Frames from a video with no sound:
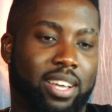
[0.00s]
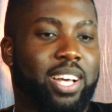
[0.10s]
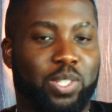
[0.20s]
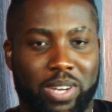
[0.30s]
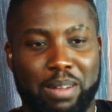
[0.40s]
Yeah,
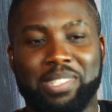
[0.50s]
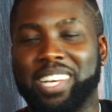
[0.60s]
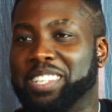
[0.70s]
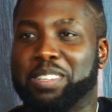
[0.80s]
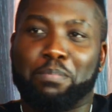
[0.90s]
that's what I'm
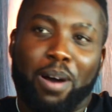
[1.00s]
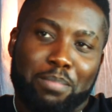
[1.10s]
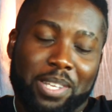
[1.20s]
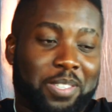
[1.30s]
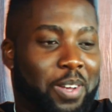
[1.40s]
telling the
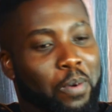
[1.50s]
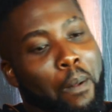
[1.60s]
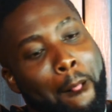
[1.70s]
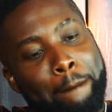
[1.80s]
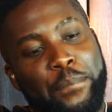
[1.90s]
public. So
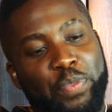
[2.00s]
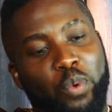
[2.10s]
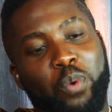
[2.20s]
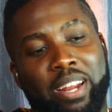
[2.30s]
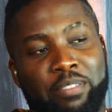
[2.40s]

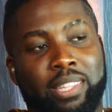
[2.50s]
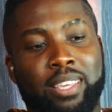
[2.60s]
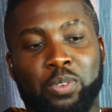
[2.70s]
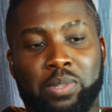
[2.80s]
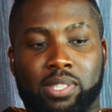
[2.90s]
whatever
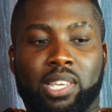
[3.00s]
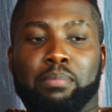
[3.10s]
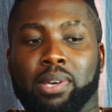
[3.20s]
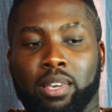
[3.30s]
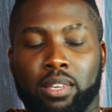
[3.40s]
thing you see
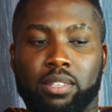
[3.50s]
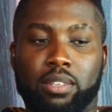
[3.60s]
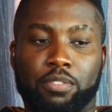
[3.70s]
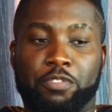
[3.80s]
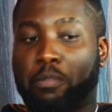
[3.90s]
me
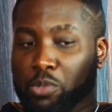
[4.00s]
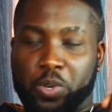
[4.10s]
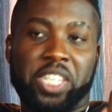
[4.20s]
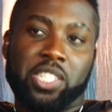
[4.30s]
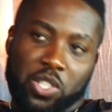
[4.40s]
from
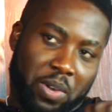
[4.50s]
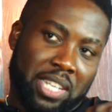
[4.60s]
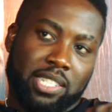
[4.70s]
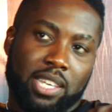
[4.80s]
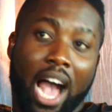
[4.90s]

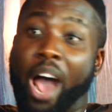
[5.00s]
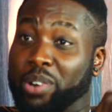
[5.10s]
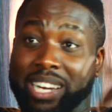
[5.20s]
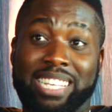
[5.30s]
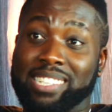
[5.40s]
2020, I
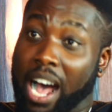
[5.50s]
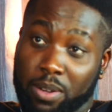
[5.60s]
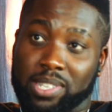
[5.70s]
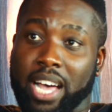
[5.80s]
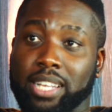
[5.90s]
release
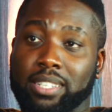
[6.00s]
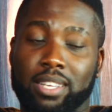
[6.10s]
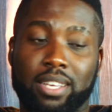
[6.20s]
outside.